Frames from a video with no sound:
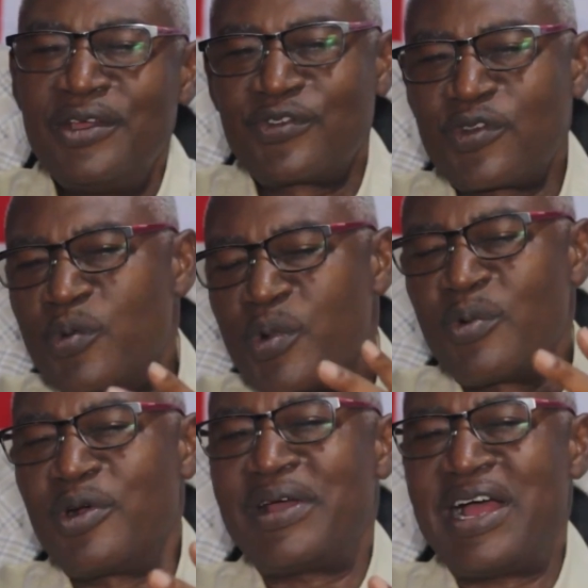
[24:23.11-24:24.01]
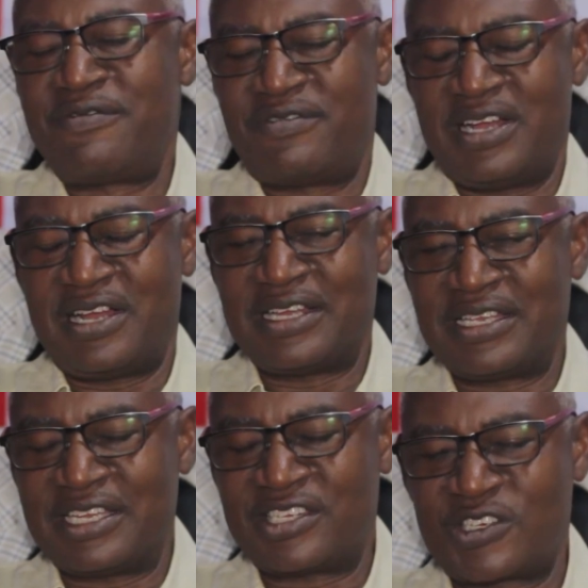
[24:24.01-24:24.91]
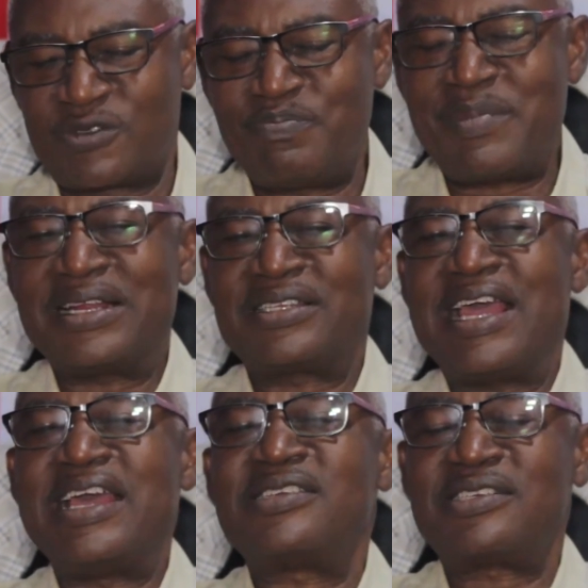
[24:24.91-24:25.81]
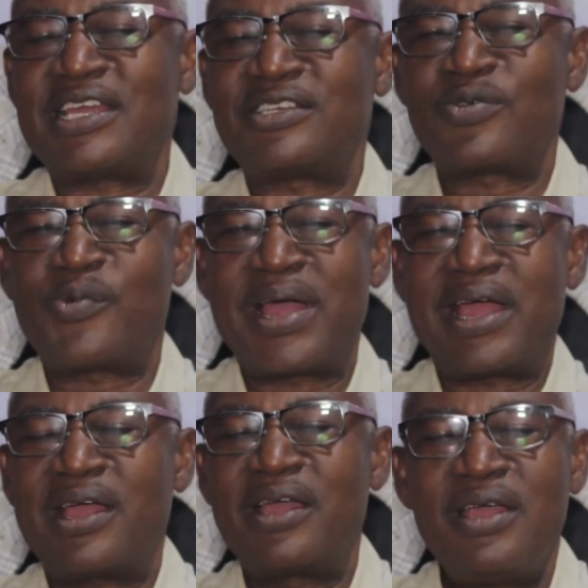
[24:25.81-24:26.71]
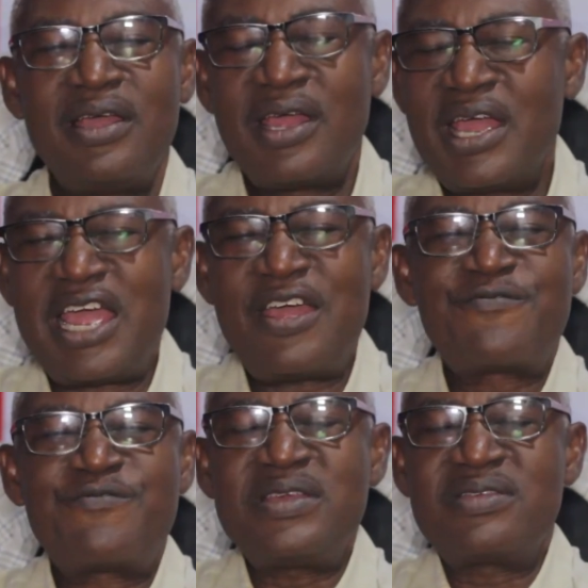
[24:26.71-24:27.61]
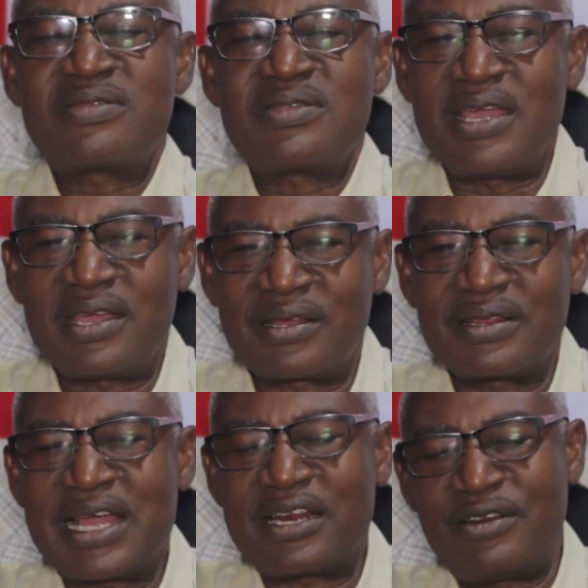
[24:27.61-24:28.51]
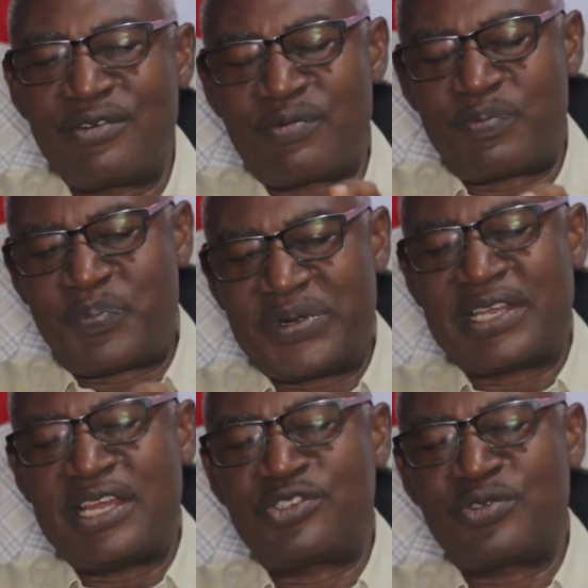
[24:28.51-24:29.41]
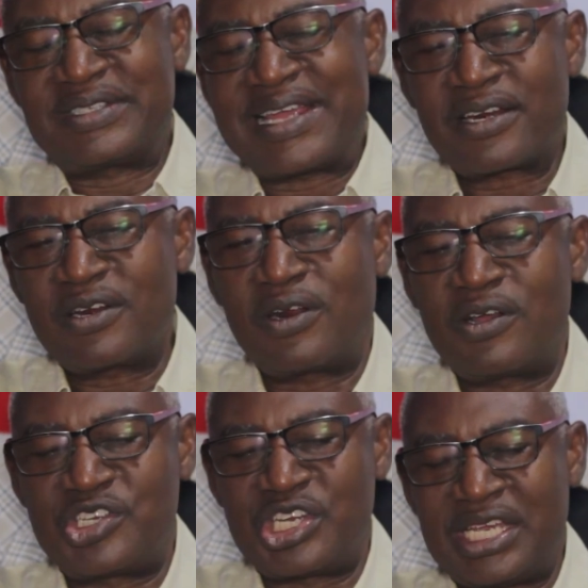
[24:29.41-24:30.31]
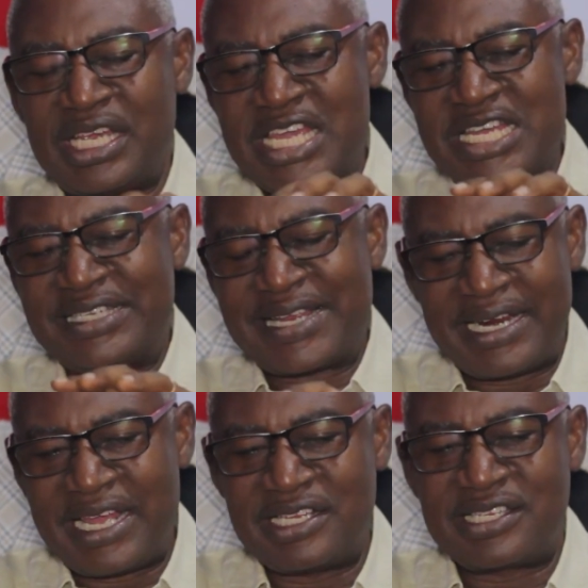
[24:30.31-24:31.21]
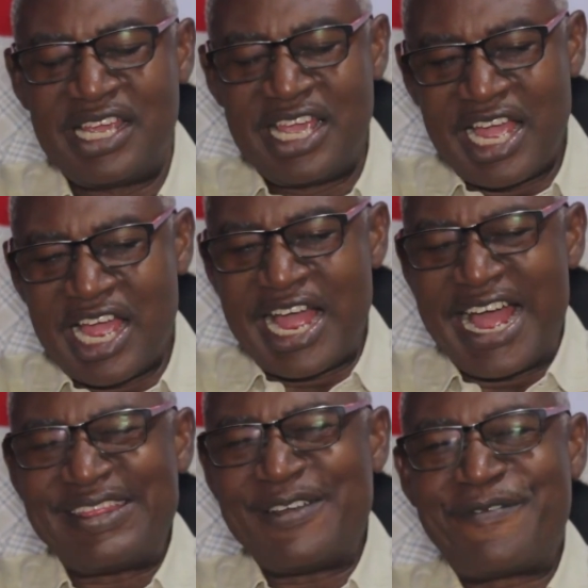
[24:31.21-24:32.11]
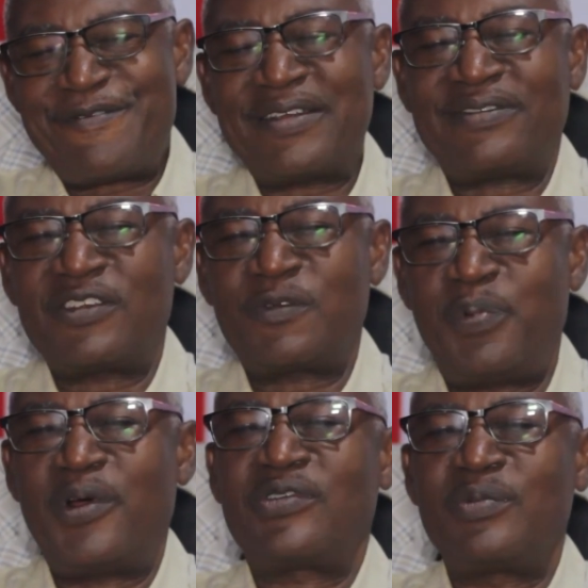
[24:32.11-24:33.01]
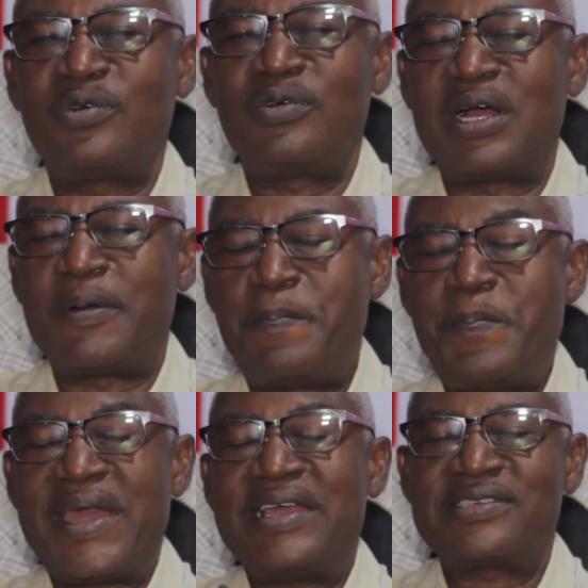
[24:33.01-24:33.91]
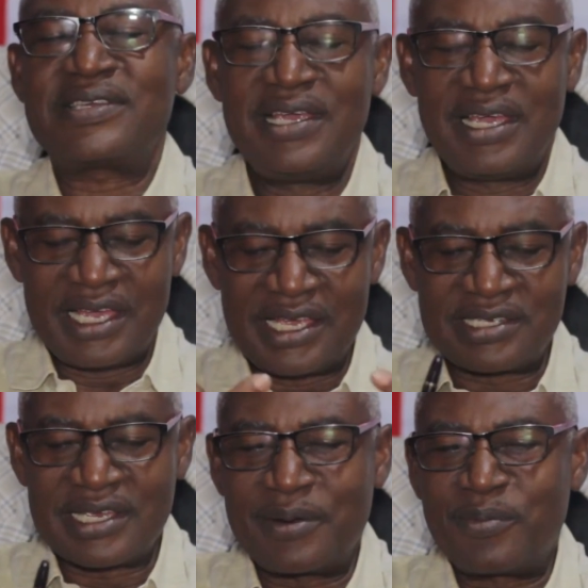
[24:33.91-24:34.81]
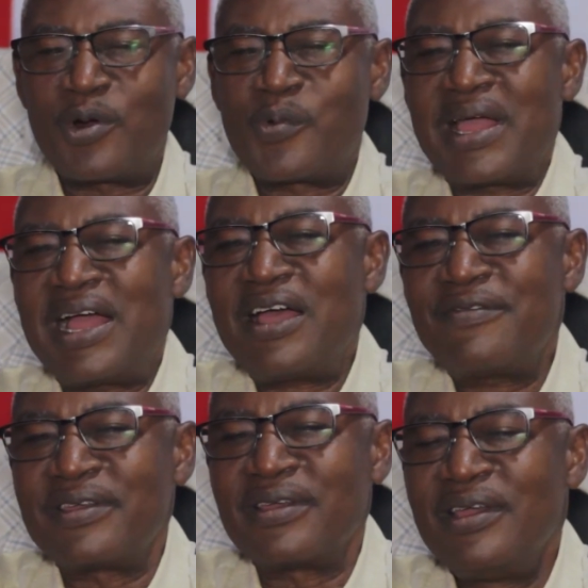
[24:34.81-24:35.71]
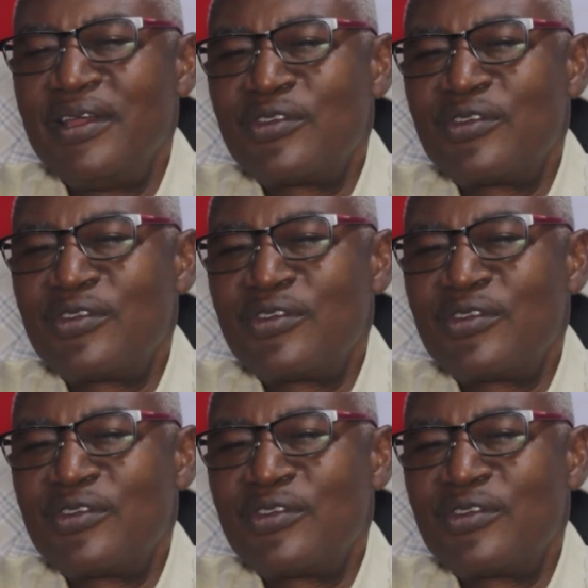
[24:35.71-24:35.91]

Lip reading: So we want to have a smart estate where everything that pertains to technology, internet, at the fastest possible pace is what we are having.